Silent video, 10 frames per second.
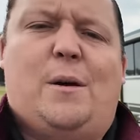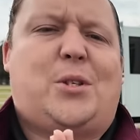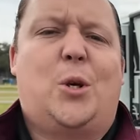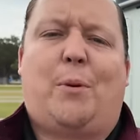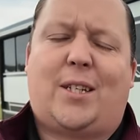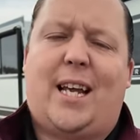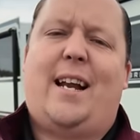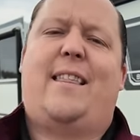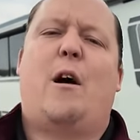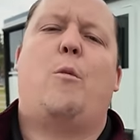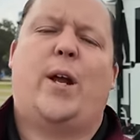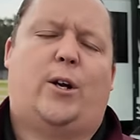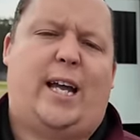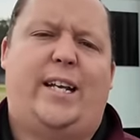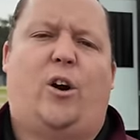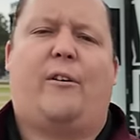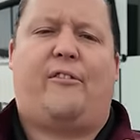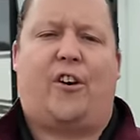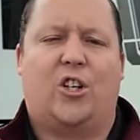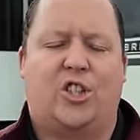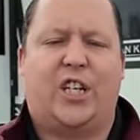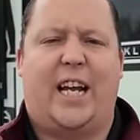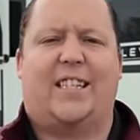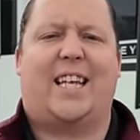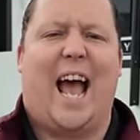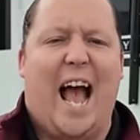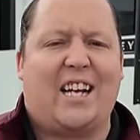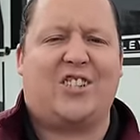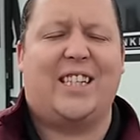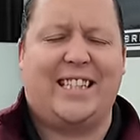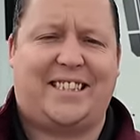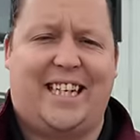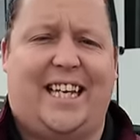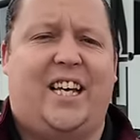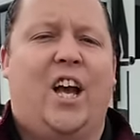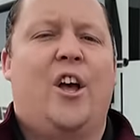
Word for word: I'm super excited that we are getting our first chance to actually see